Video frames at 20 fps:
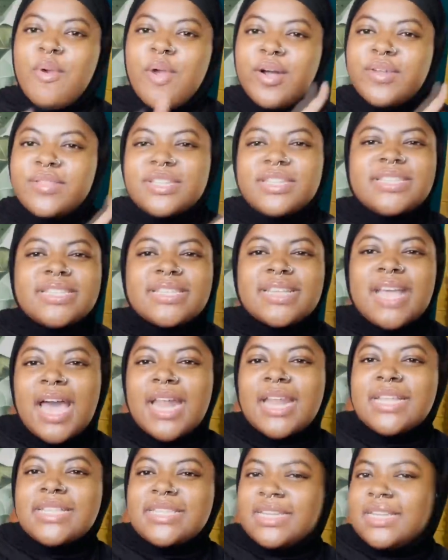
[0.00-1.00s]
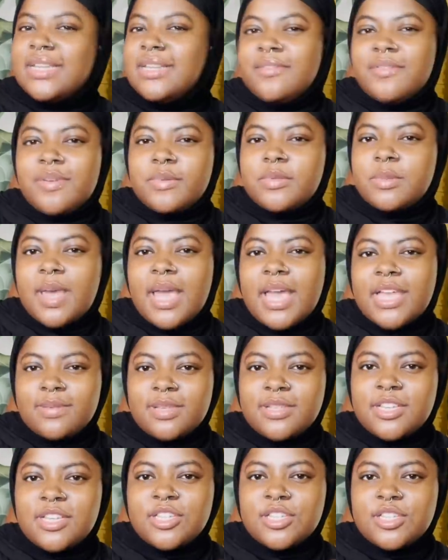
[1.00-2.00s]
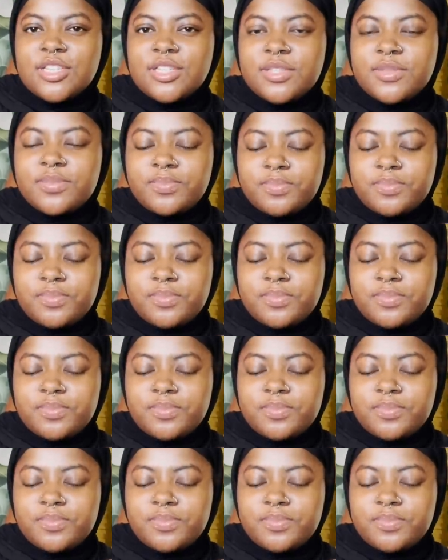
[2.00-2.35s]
world, this just kind of didn't live up to my expectations.